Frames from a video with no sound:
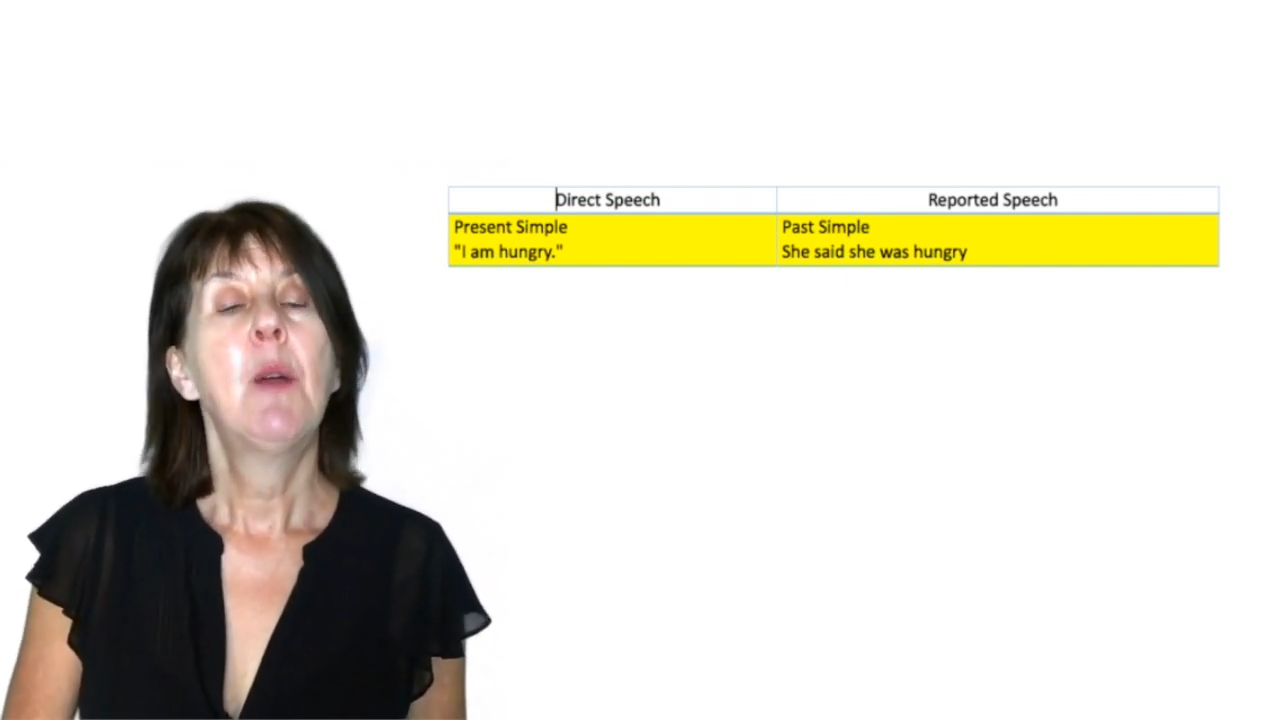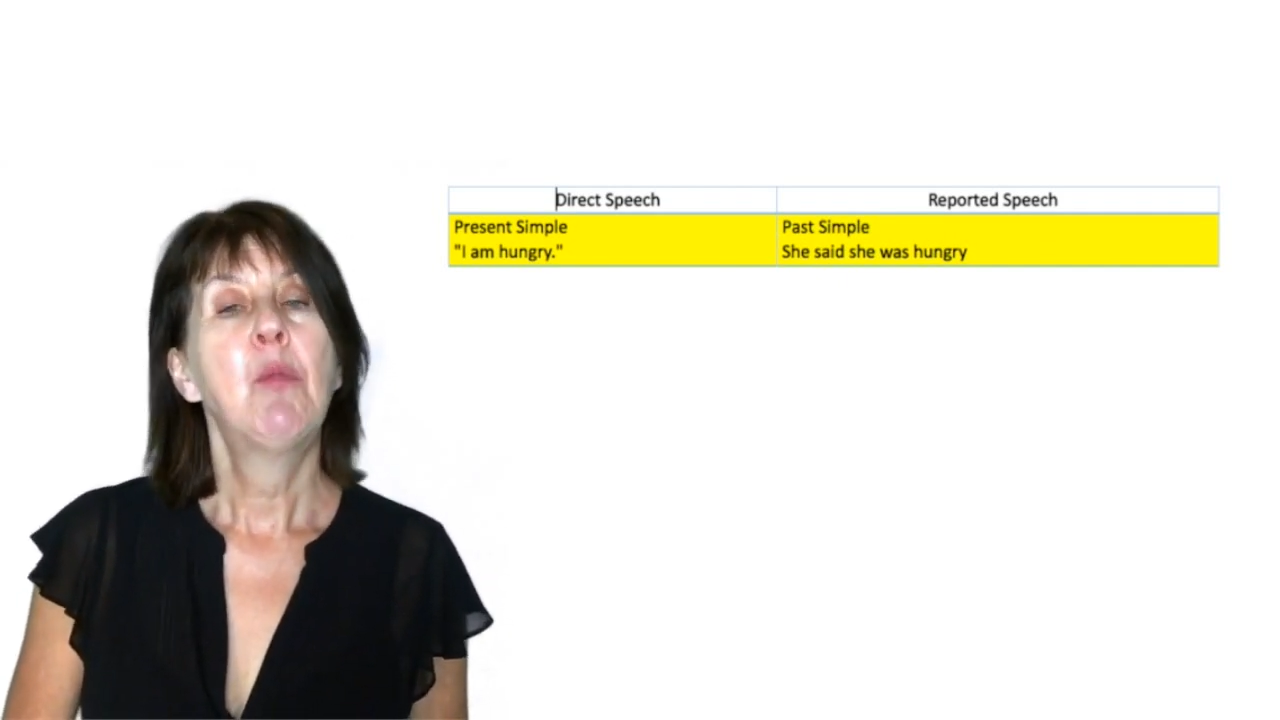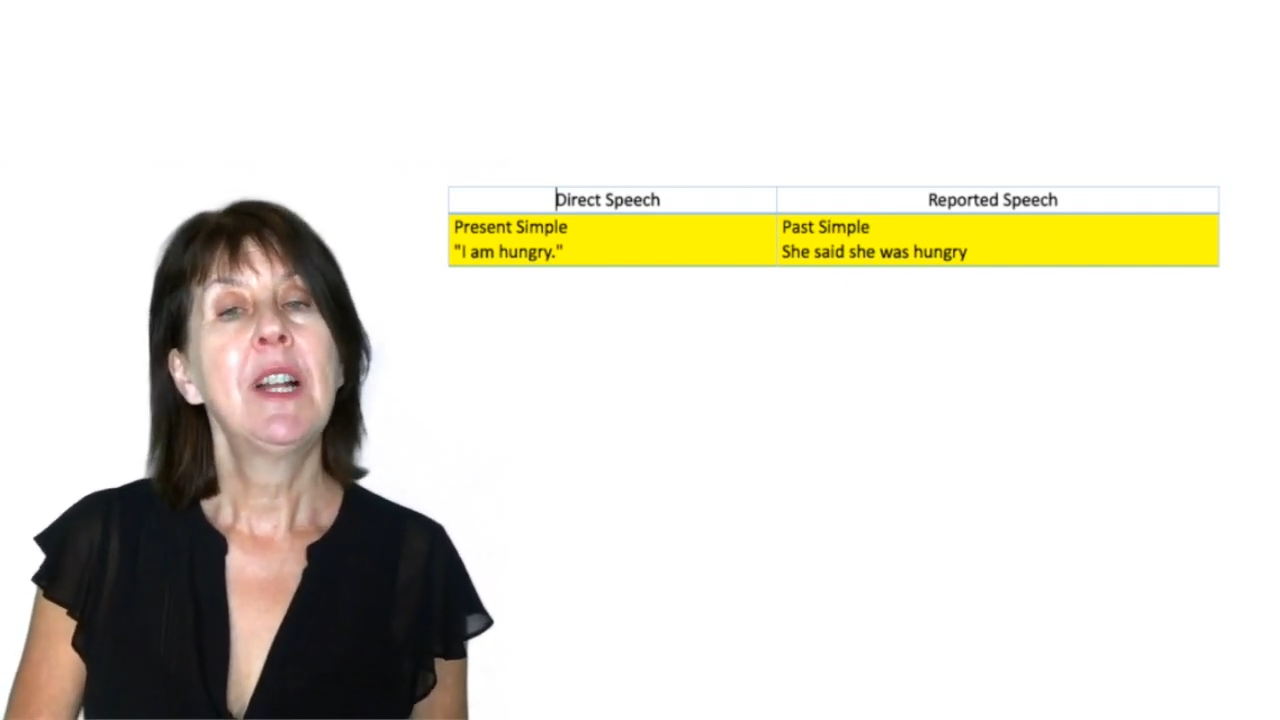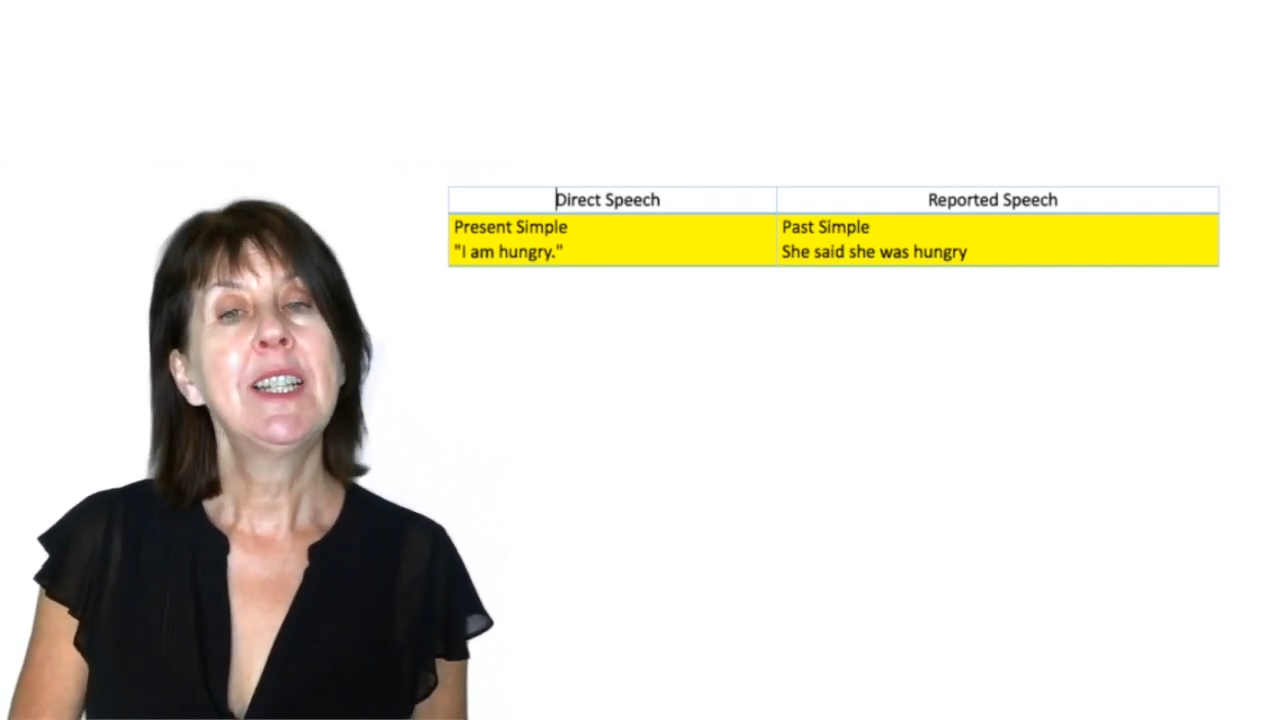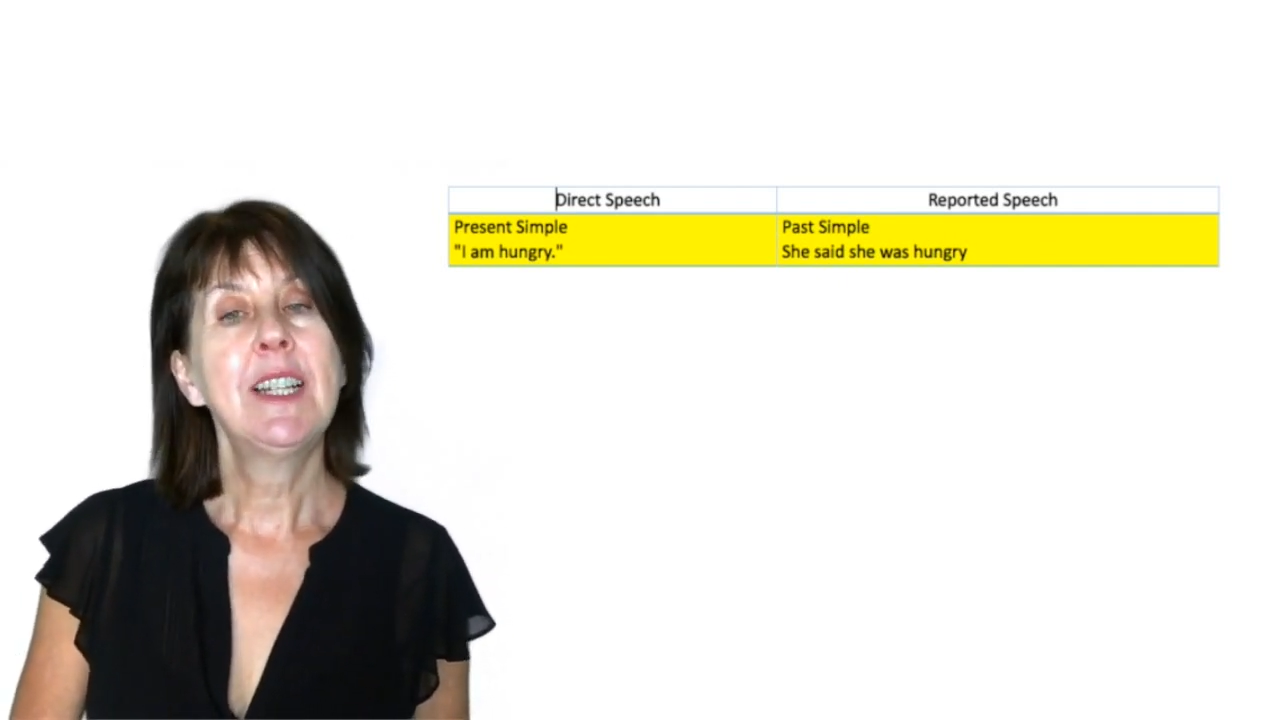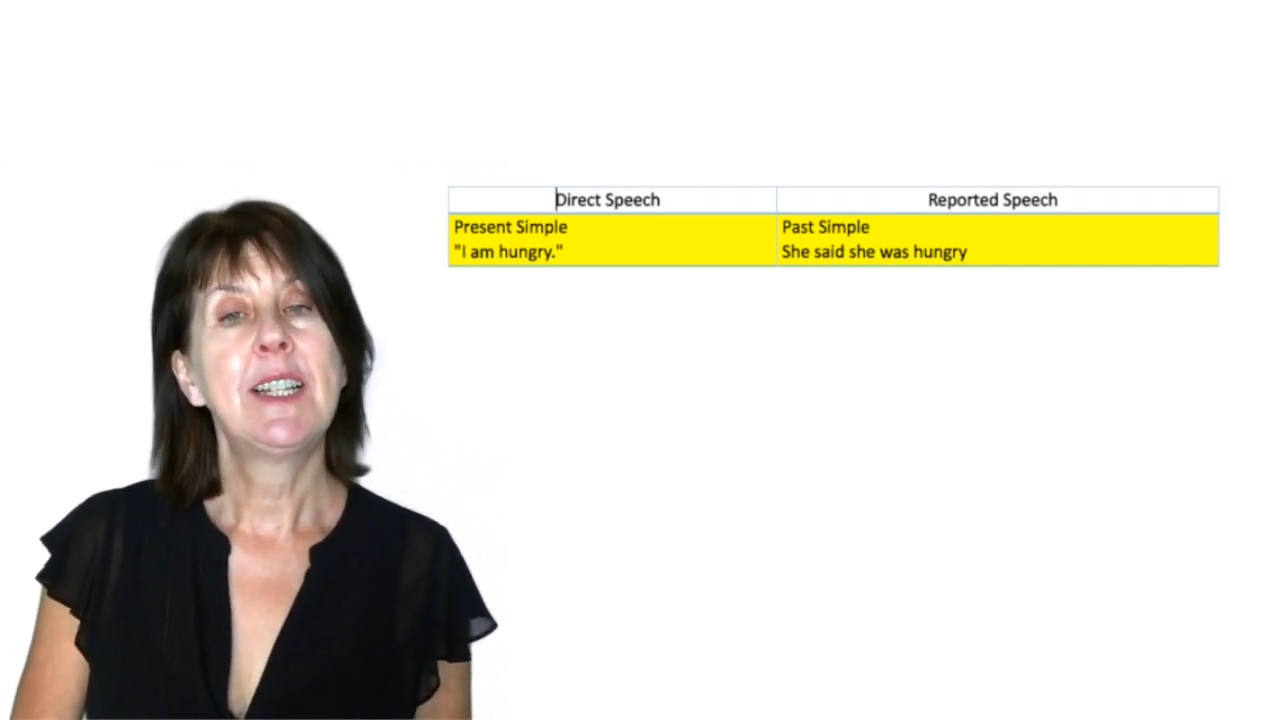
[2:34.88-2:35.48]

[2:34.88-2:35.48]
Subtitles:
Present